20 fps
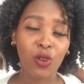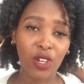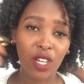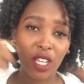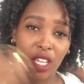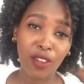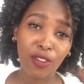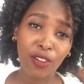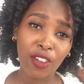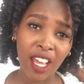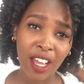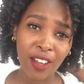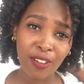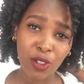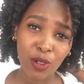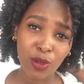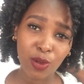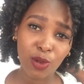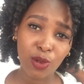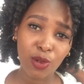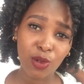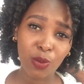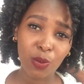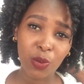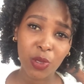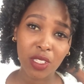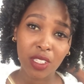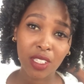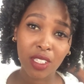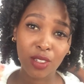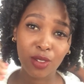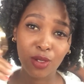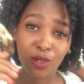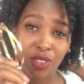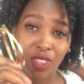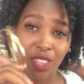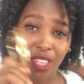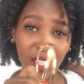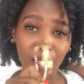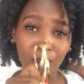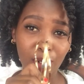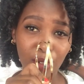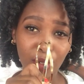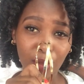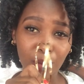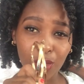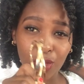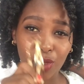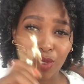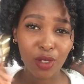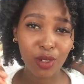Or if you have to do hoops, do thick hoops.